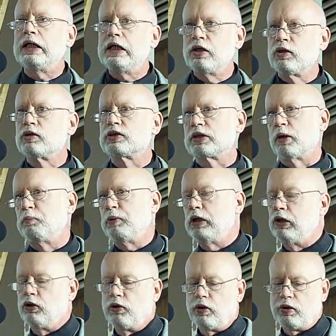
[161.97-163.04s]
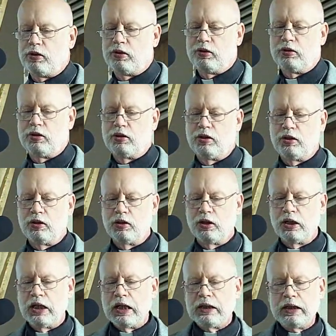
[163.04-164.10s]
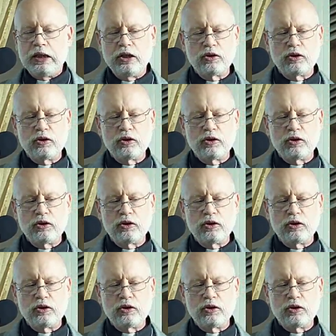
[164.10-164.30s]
ears appear. The